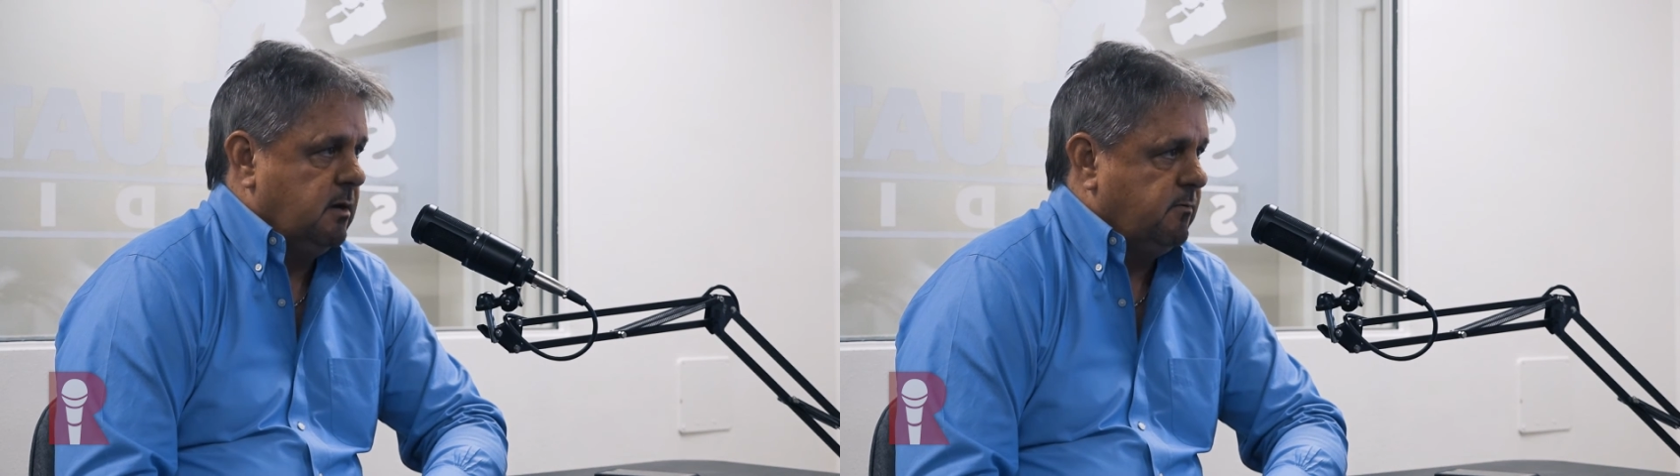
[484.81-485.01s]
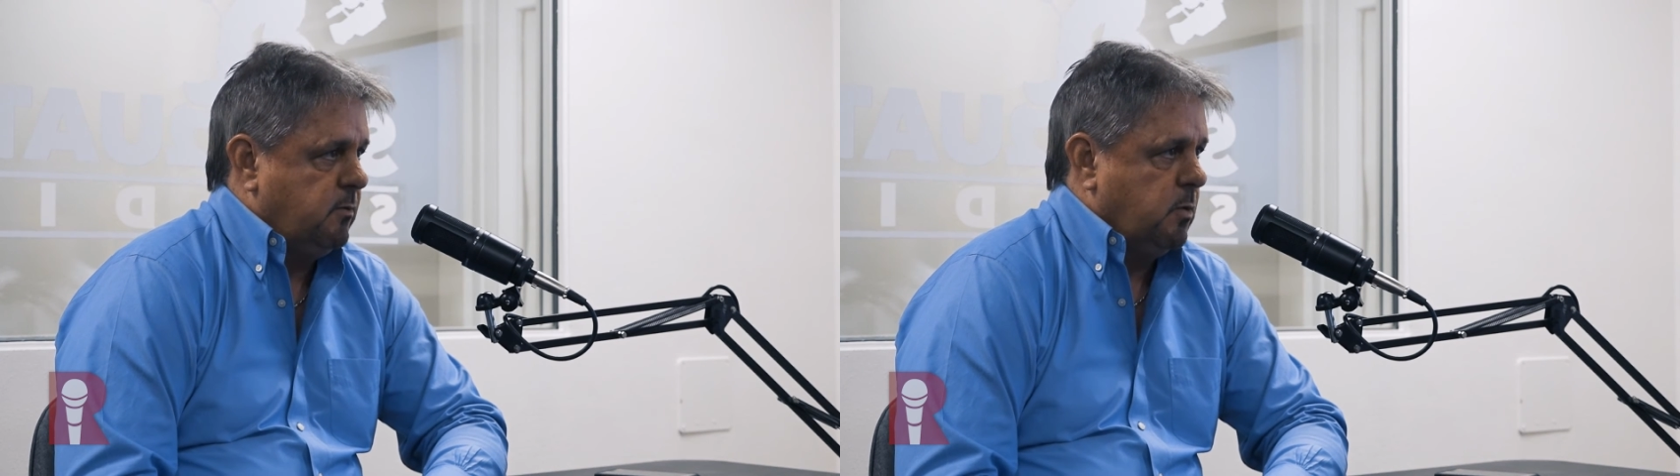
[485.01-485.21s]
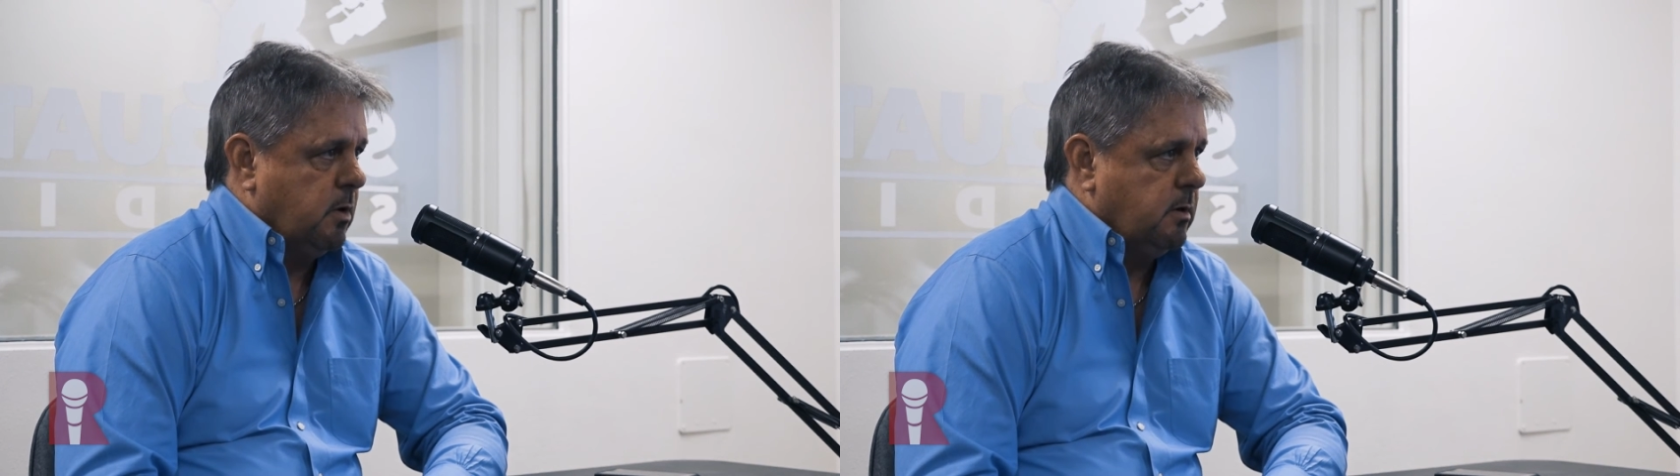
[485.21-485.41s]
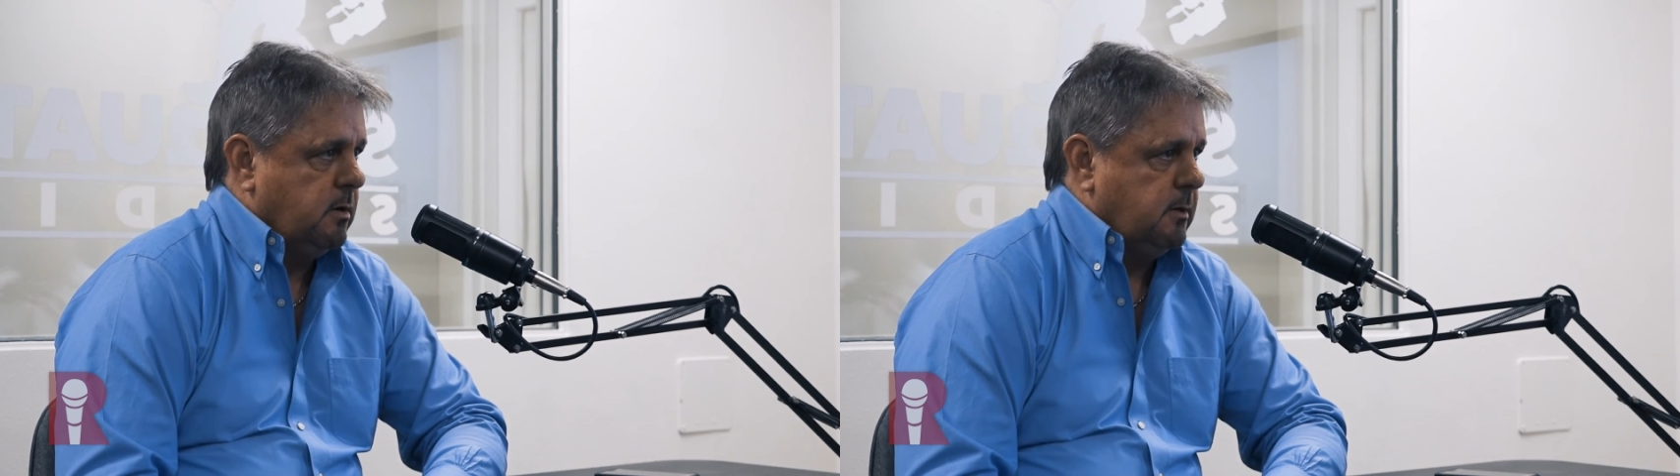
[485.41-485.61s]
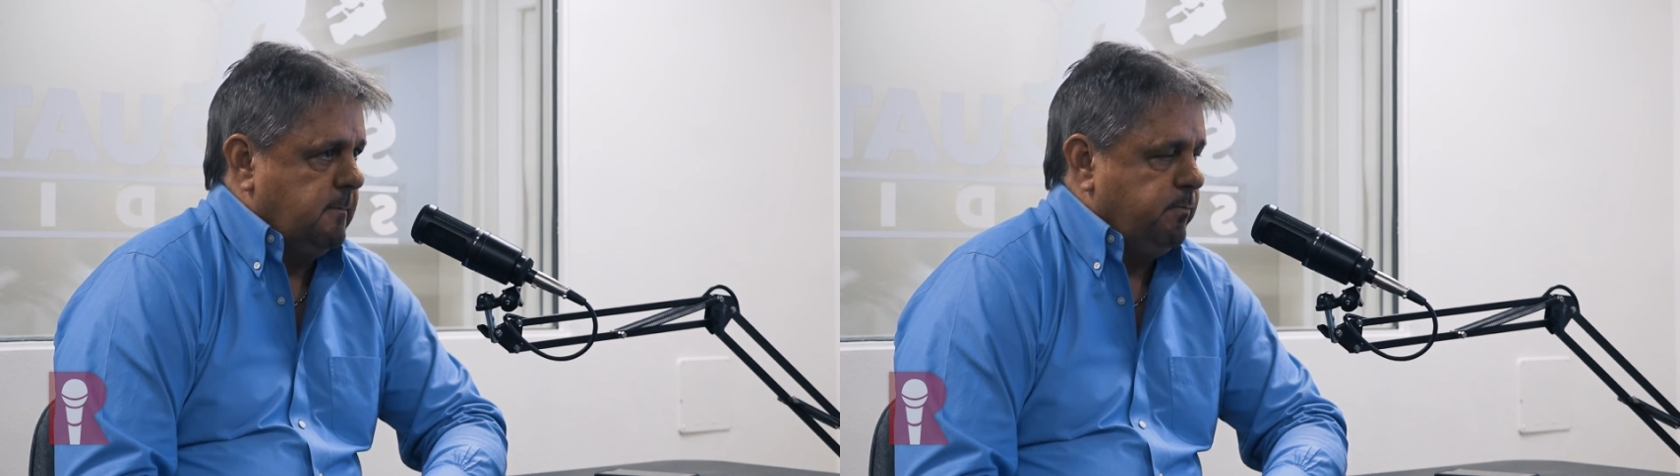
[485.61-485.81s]
afford
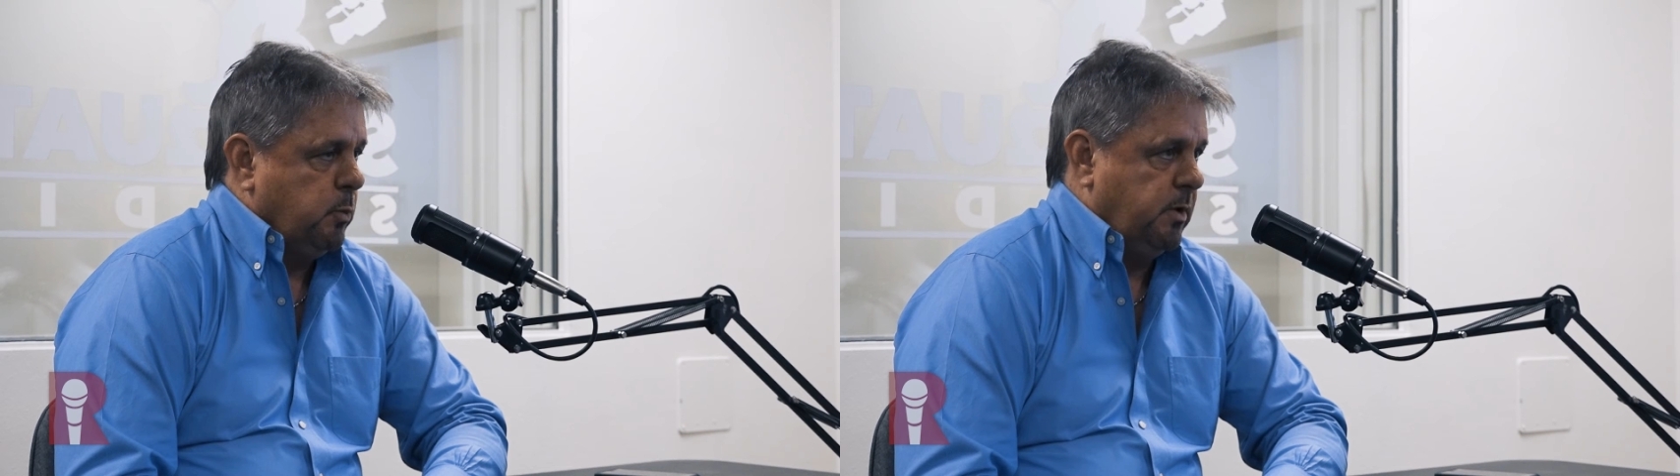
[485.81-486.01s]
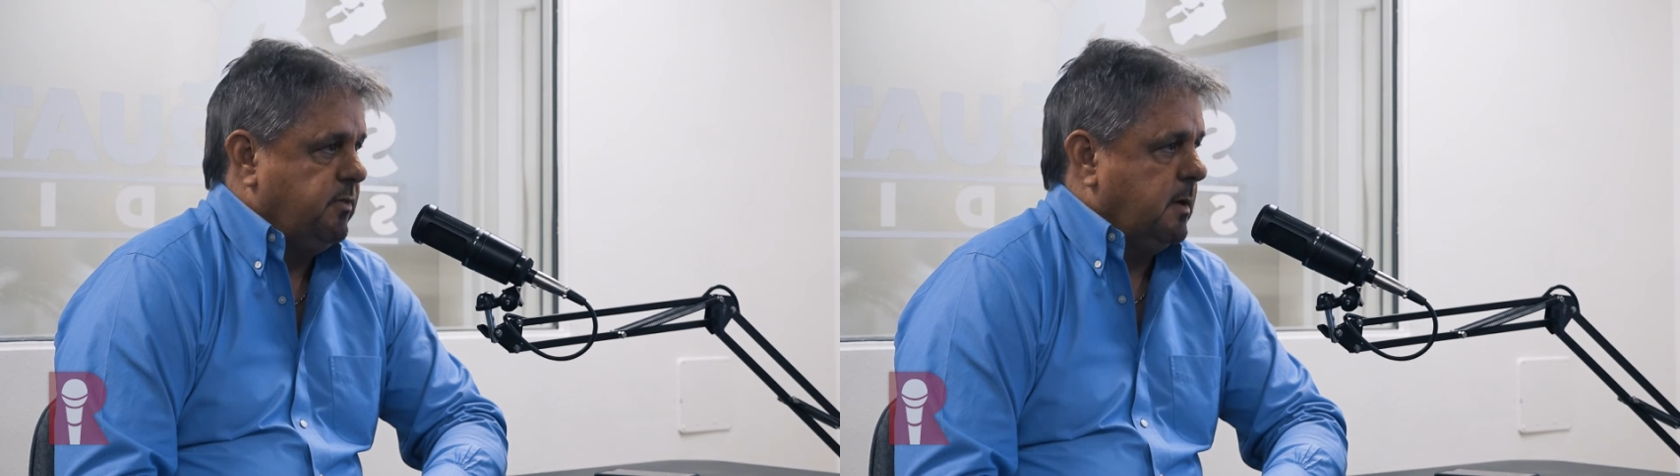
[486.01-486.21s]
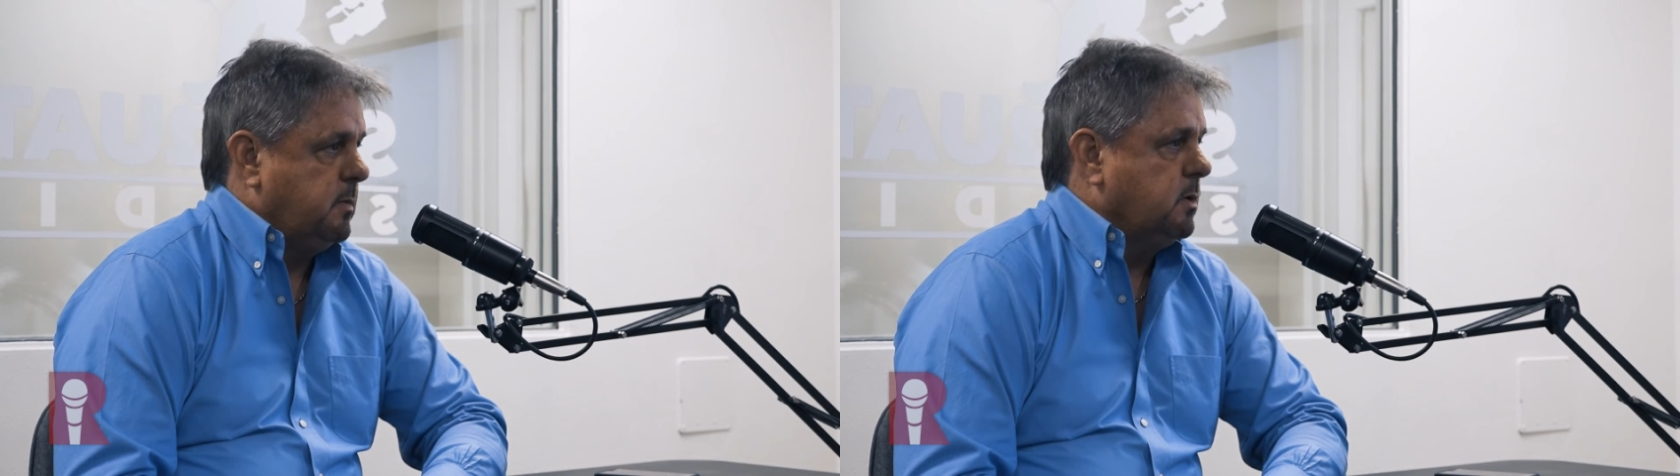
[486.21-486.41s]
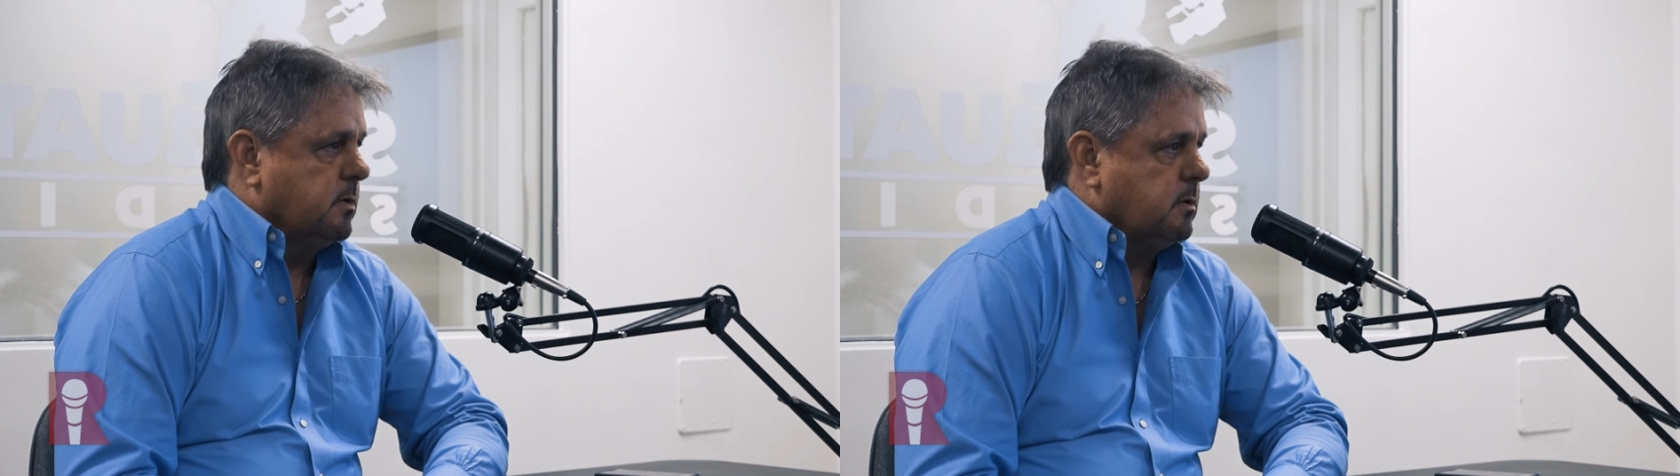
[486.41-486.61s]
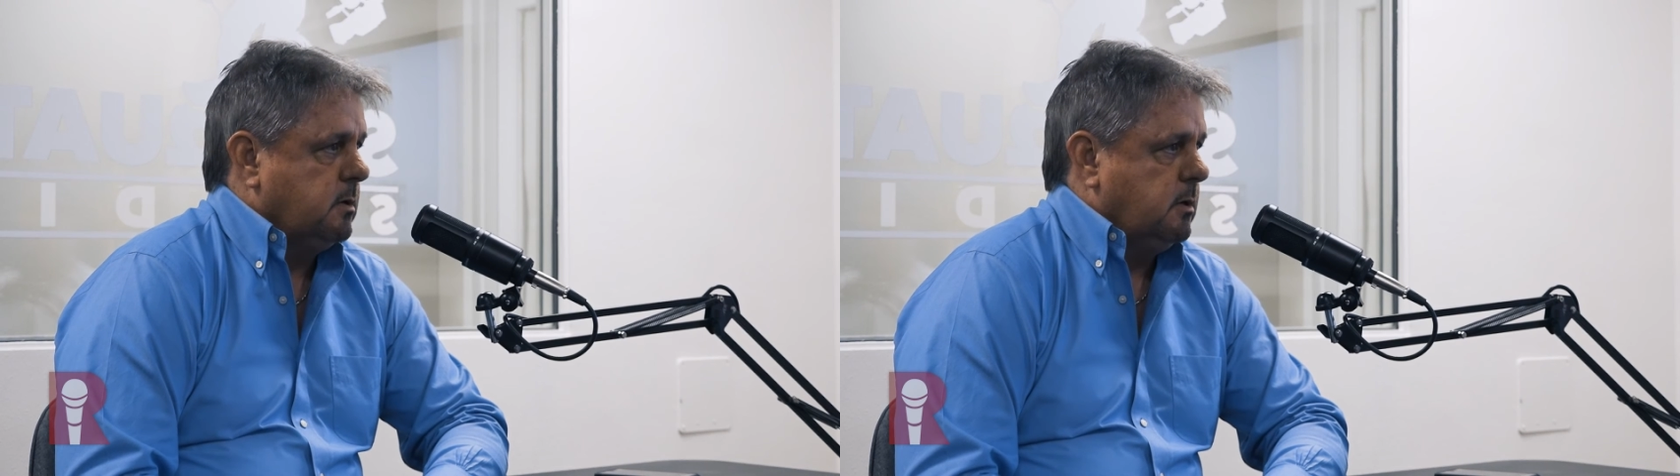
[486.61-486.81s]
with that builder.